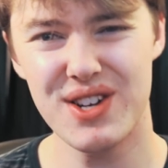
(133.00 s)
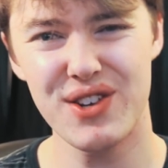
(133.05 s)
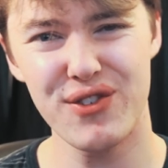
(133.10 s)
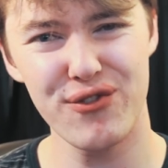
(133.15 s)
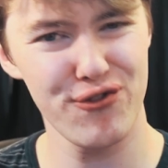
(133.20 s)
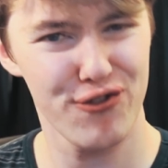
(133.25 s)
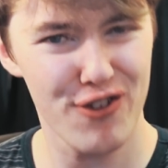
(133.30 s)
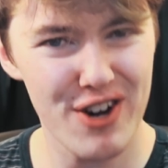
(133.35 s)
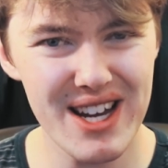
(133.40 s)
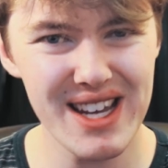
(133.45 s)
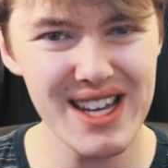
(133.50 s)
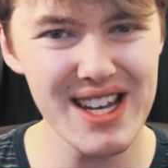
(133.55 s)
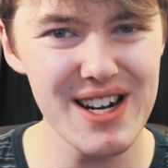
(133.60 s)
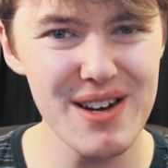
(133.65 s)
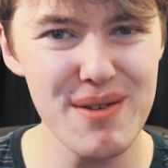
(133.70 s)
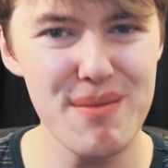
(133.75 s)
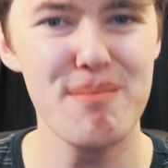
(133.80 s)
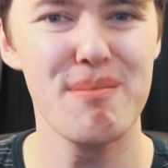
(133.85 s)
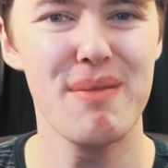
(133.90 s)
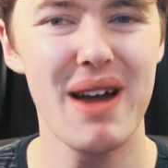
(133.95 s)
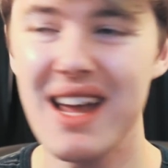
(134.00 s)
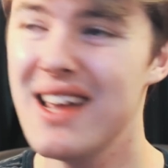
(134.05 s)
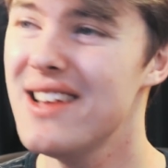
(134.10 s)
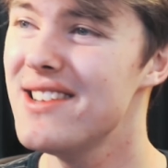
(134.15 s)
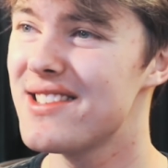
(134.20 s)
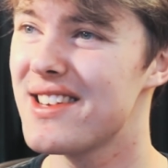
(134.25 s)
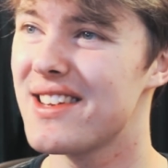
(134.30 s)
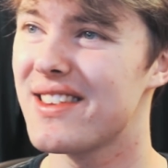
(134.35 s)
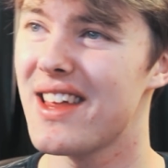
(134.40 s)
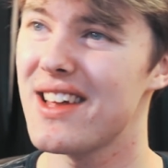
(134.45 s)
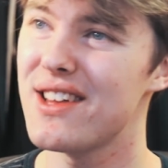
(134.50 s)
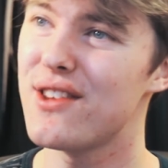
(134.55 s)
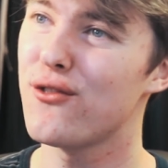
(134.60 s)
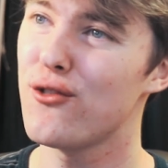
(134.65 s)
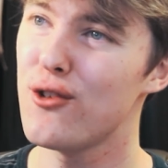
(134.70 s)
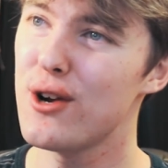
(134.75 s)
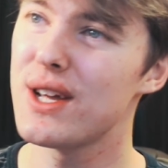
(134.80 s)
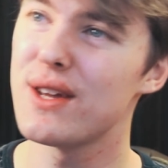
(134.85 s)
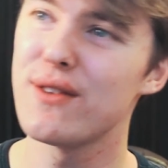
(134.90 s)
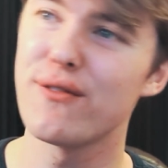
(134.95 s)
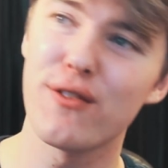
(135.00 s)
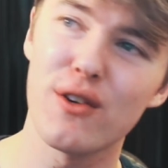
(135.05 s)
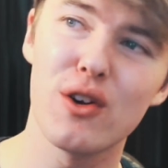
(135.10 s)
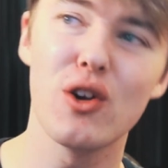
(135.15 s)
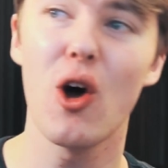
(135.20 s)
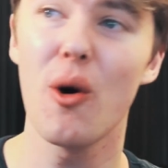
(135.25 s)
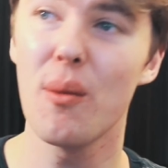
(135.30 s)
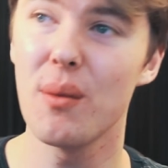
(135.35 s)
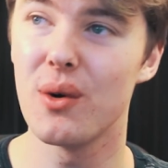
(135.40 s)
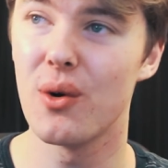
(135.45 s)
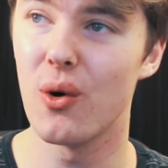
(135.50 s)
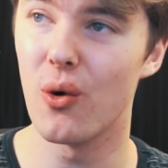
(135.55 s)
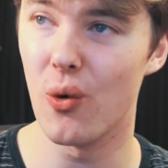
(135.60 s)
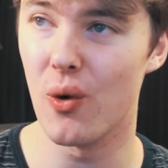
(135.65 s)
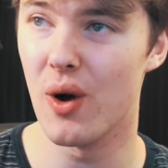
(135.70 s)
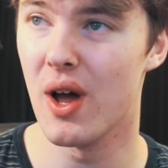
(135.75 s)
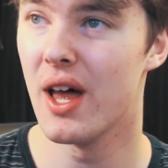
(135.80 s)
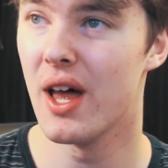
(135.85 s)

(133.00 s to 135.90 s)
is freaking amazing. That's freaking phenomenal.